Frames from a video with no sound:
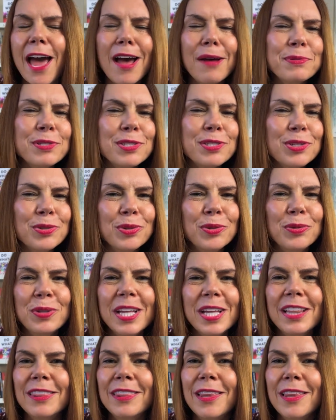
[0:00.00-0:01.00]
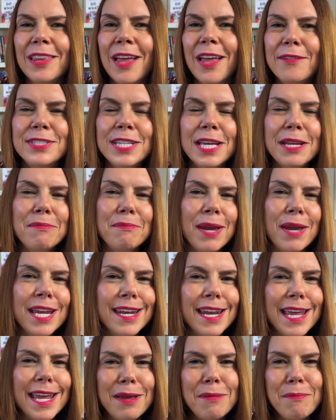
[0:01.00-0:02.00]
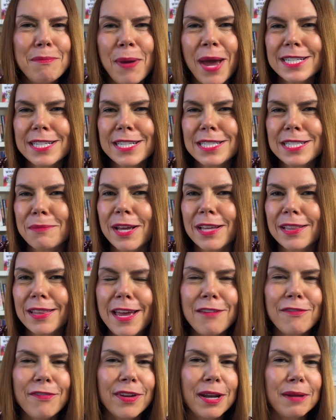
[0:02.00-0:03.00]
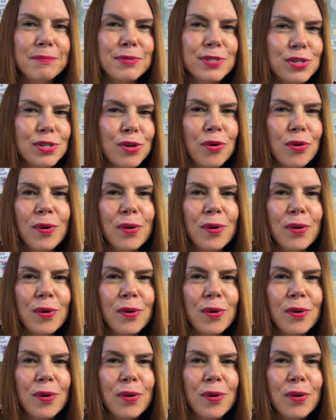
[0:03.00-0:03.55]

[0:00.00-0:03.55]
absolutely loved and made an impact in my life. And I'm so